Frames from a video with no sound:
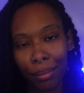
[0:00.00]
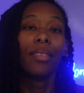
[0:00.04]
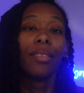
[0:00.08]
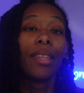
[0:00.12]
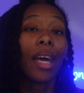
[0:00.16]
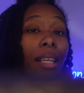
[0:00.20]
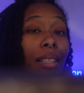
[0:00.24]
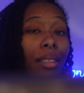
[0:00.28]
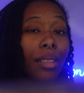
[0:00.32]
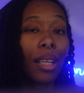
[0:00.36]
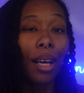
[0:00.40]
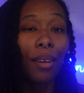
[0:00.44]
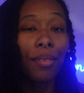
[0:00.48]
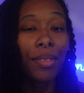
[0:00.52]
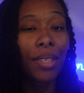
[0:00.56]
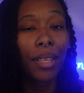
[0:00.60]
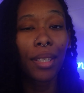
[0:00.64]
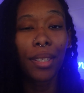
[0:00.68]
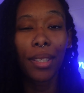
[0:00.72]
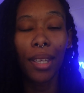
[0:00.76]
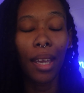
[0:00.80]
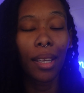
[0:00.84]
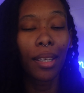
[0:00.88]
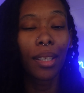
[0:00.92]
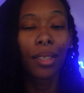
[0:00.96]
They love to
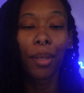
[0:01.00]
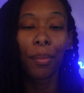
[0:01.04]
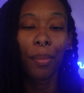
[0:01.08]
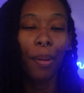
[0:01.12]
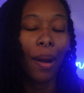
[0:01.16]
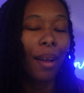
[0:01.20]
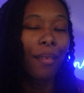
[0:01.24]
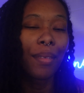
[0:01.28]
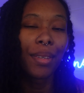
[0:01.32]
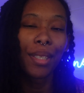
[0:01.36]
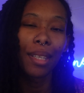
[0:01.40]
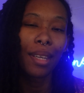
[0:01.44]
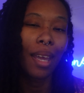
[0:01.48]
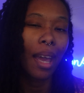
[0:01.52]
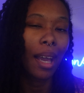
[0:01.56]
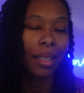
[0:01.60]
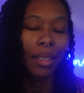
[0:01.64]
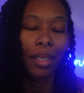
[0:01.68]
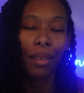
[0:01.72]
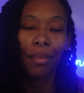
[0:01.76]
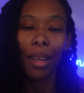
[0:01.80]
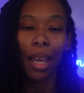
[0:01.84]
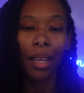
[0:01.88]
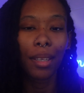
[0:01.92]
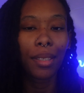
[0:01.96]
say that the Privacy
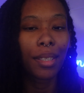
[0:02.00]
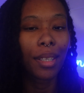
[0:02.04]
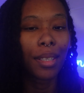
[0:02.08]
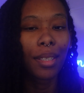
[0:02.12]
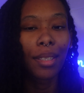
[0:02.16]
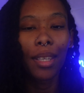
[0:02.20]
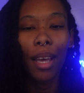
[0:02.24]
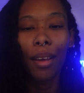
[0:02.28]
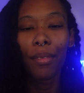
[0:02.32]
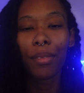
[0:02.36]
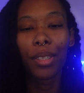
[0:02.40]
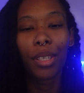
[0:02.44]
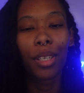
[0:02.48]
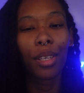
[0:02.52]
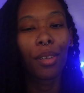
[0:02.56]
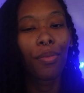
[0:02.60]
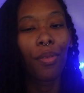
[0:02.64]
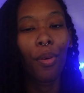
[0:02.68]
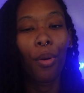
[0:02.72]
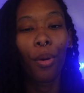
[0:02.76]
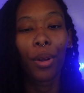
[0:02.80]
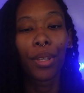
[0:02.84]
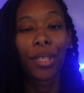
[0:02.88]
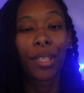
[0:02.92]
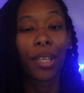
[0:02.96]
Act of
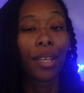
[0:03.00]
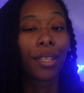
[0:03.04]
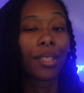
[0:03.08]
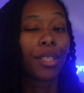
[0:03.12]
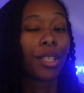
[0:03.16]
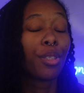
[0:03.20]
1974 says